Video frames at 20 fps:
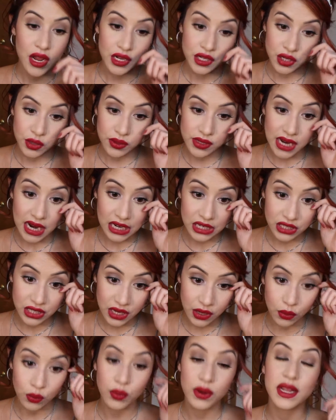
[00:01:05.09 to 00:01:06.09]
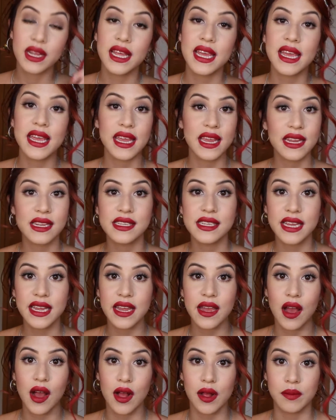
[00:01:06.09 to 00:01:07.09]
So it's actually really
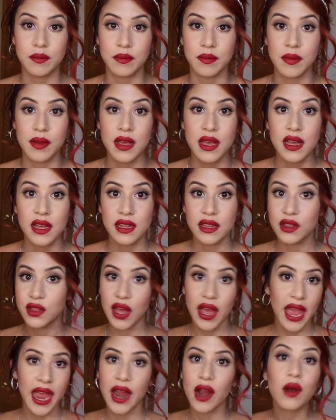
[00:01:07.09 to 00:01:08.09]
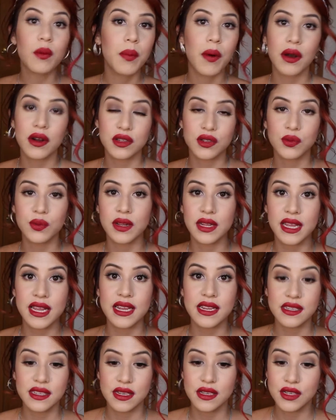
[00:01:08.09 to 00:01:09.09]
easy, um, the hair part's really
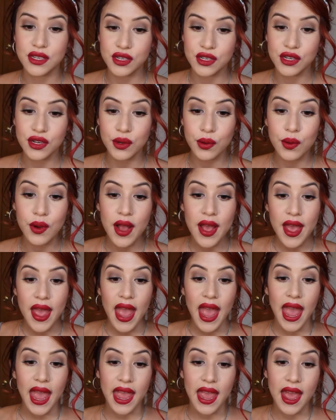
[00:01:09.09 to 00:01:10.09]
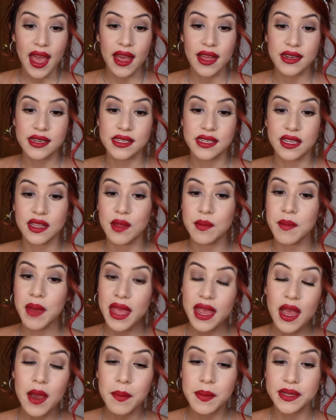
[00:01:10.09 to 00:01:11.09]
easy to do and the
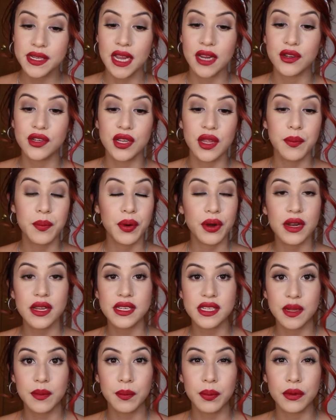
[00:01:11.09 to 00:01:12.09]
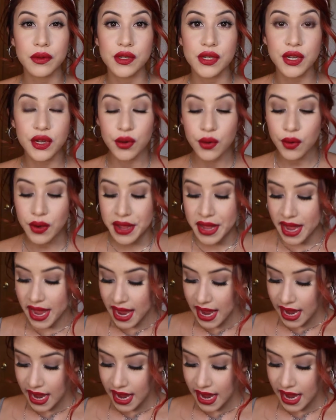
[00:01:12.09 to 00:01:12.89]
makeup is actually pretty simple too.